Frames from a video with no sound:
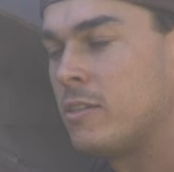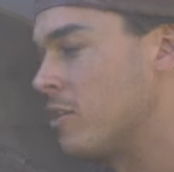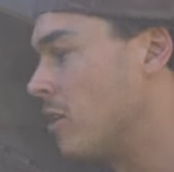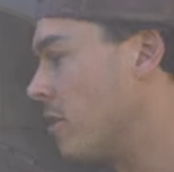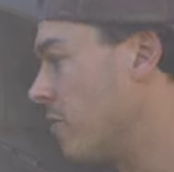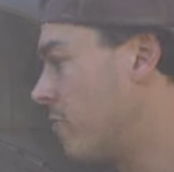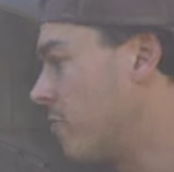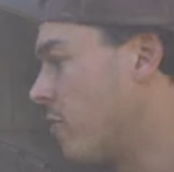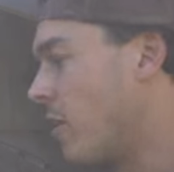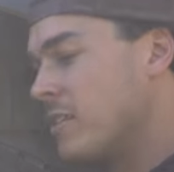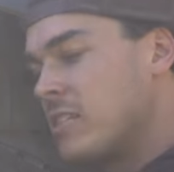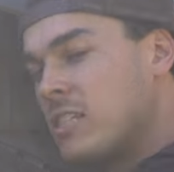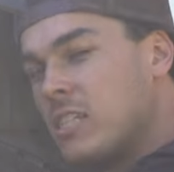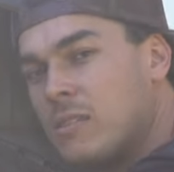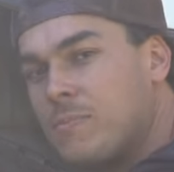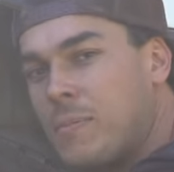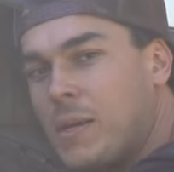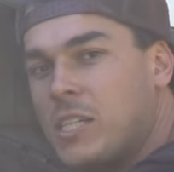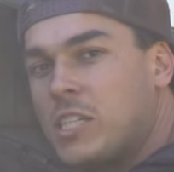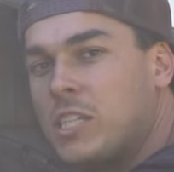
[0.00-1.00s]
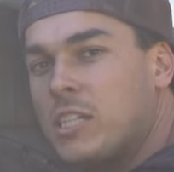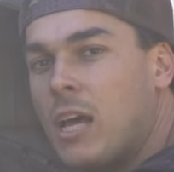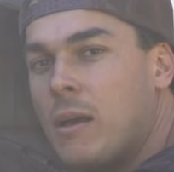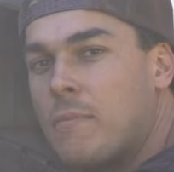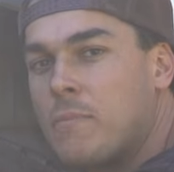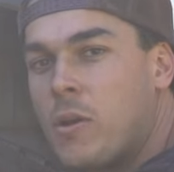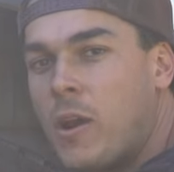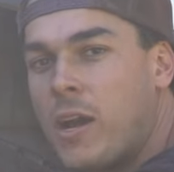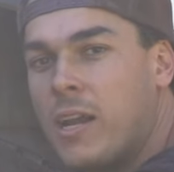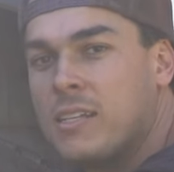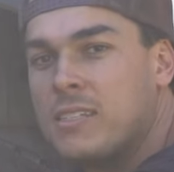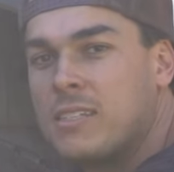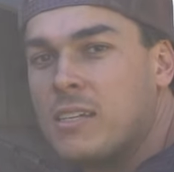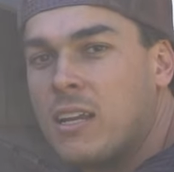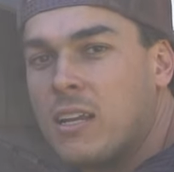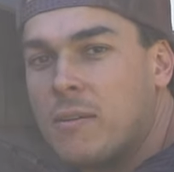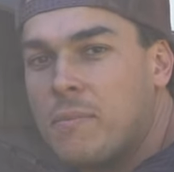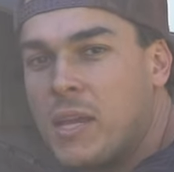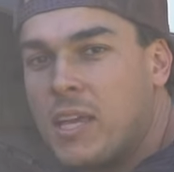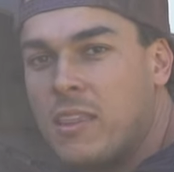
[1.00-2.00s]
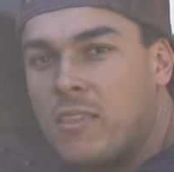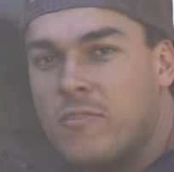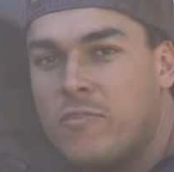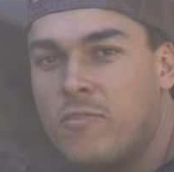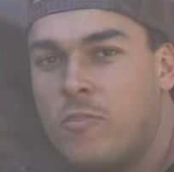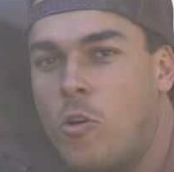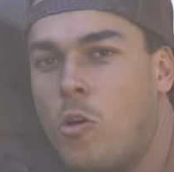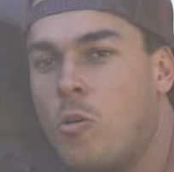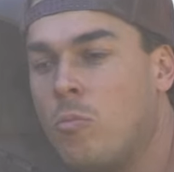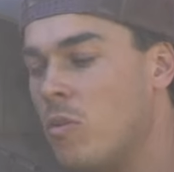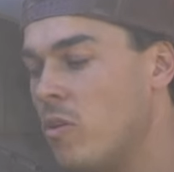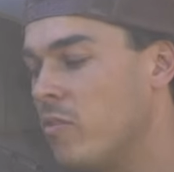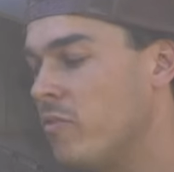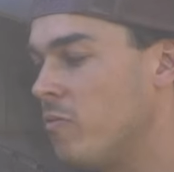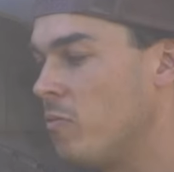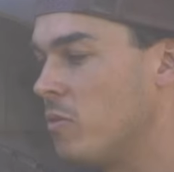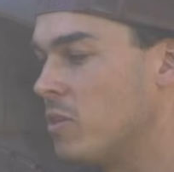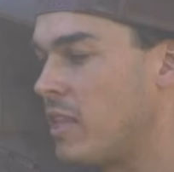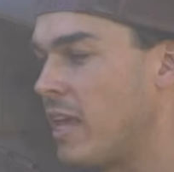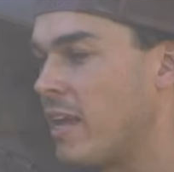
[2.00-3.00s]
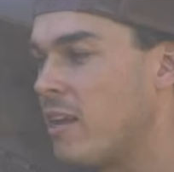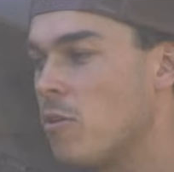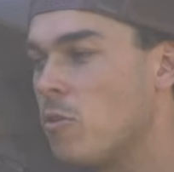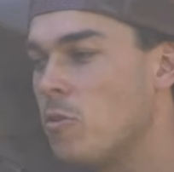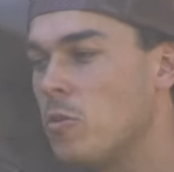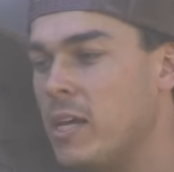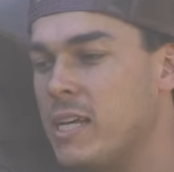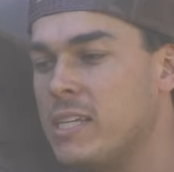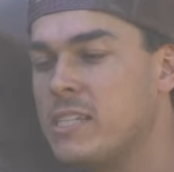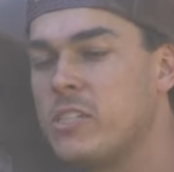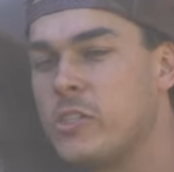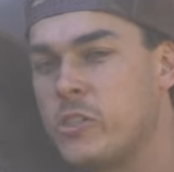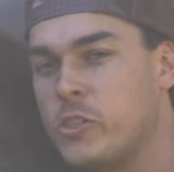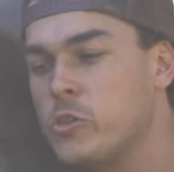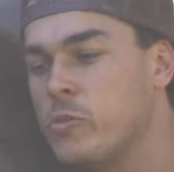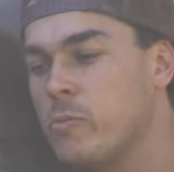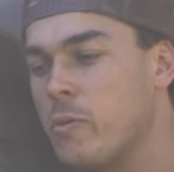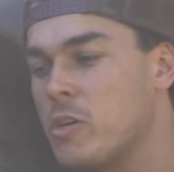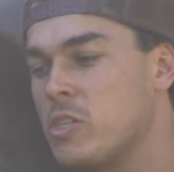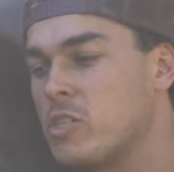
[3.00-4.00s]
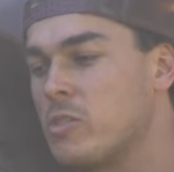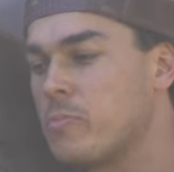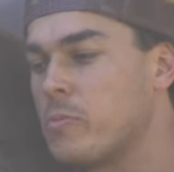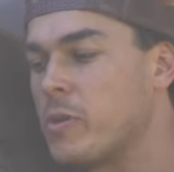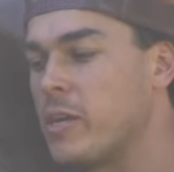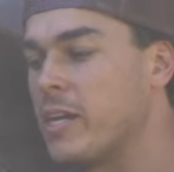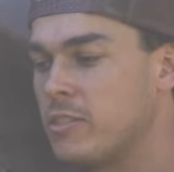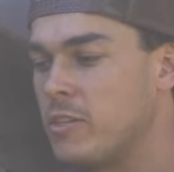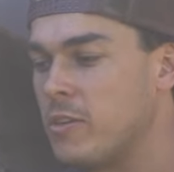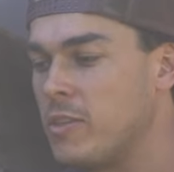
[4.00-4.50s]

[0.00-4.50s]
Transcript: So the front suspension upgrade is going to be in the form of what they call a sumo spring.